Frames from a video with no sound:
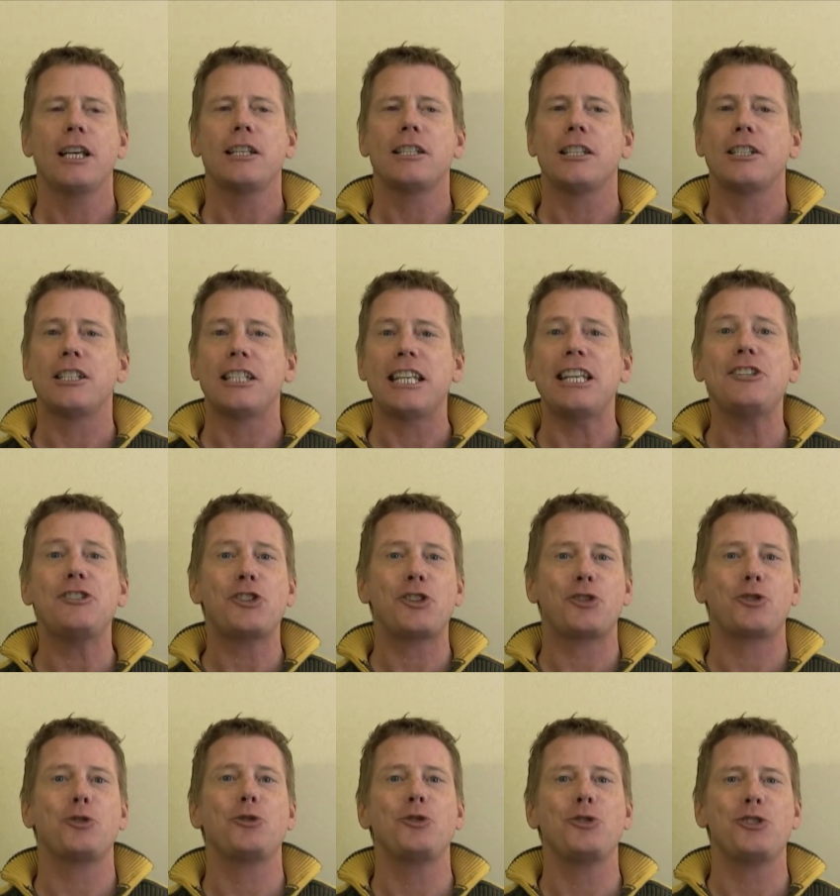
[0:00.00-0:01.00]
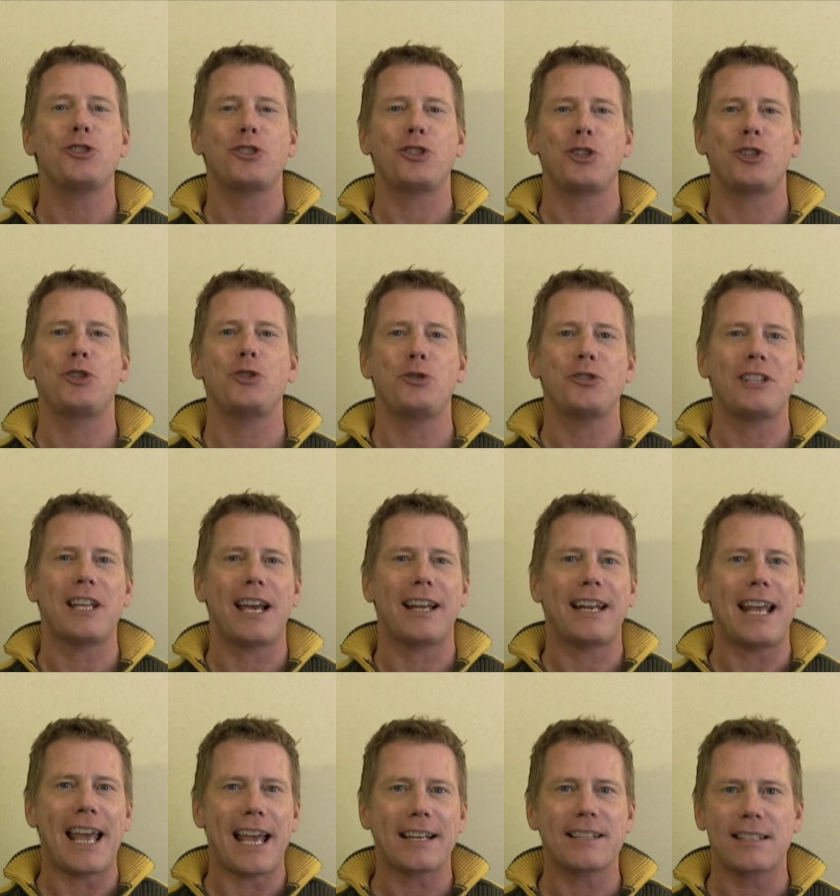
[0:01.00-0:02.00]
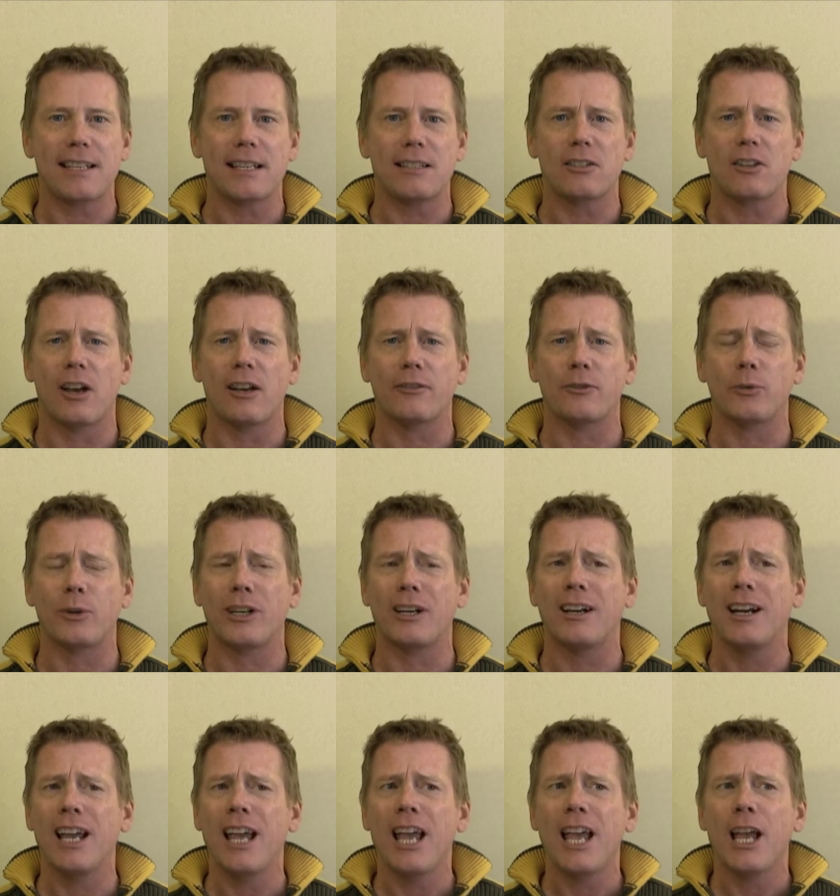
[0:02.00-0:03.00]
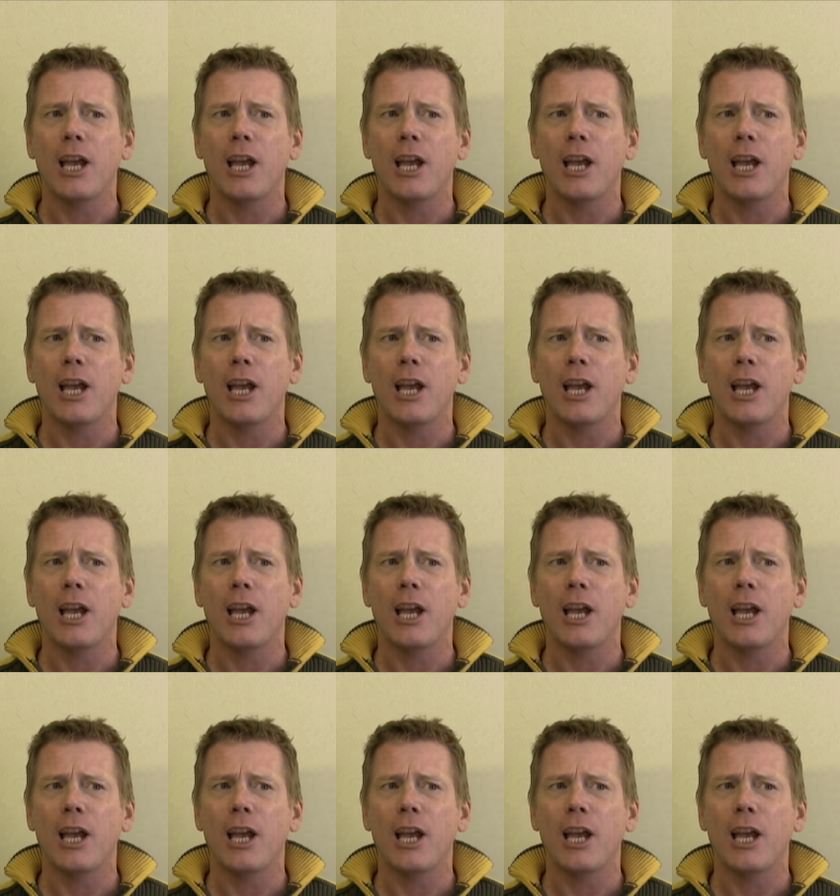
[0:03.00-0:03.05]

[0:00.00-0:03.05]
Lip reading: teach students to use that access software,